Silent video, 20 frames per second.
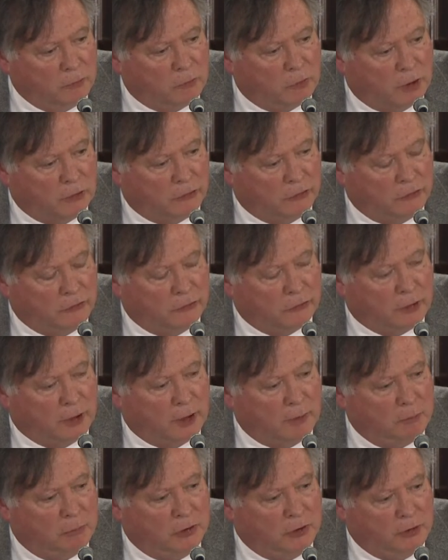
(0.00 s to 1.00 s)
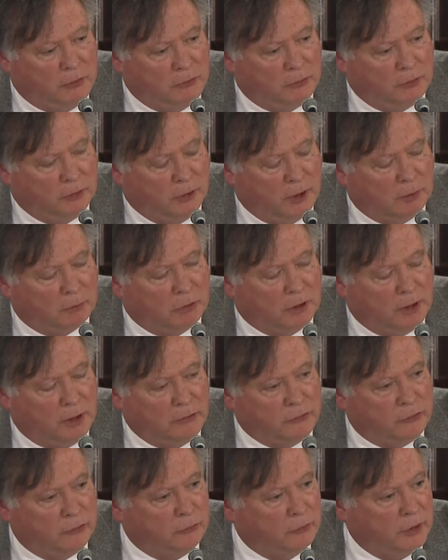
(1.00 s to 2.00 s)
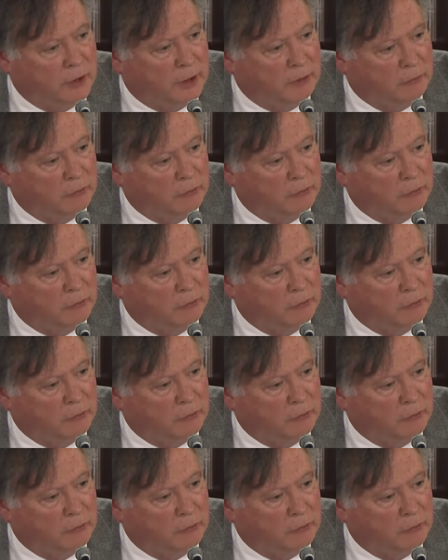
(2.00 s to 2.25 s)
Russians got beat in Lake Placid when I